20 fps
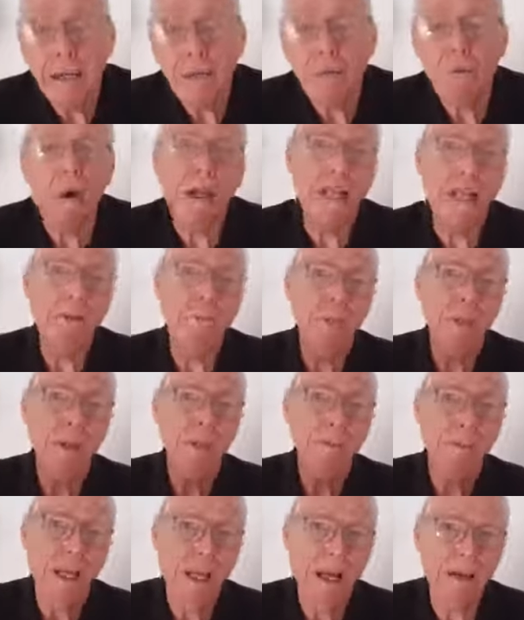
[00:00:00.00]
what other
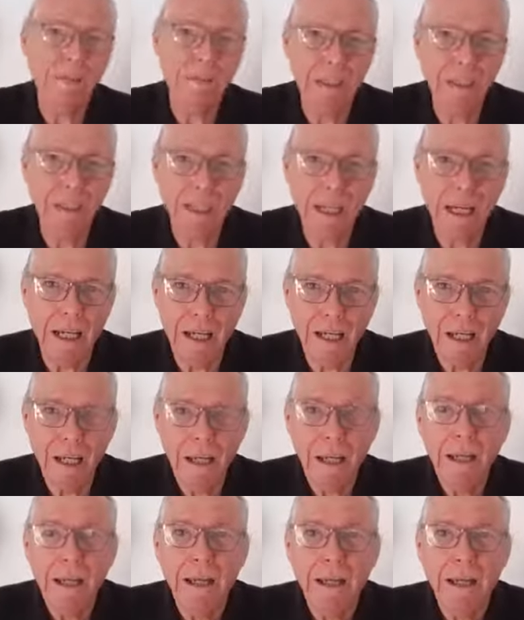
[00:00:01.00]
people have to say.
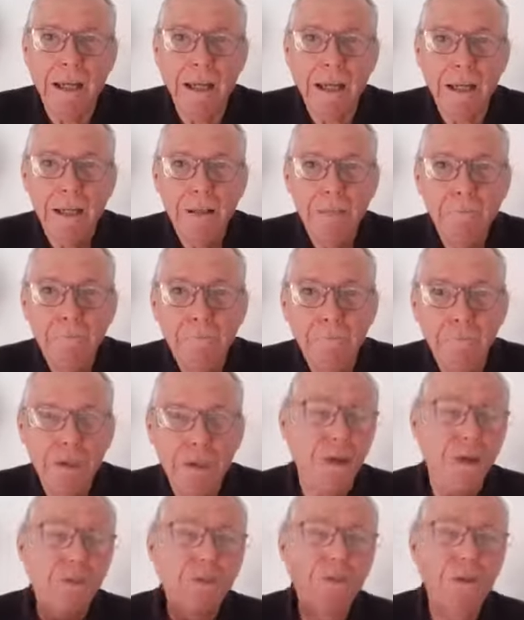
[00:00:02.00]
But
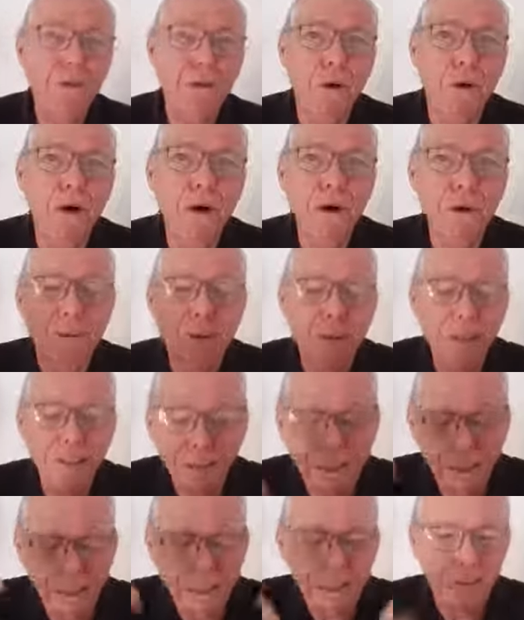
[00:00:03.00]
so if you want
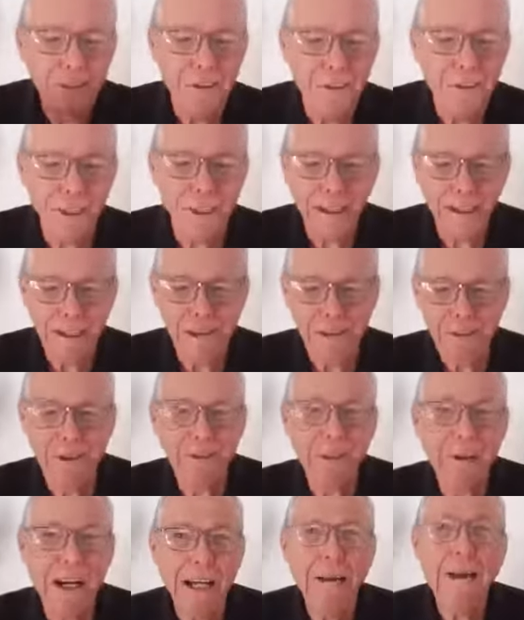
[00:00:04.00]
to disagree, I don't know
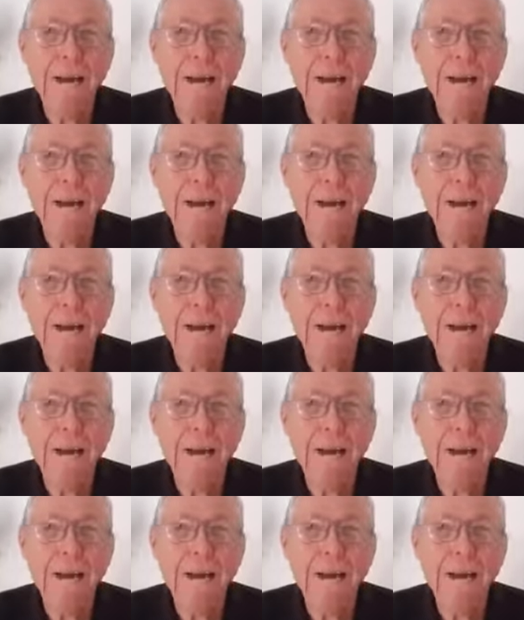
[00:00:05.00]
why.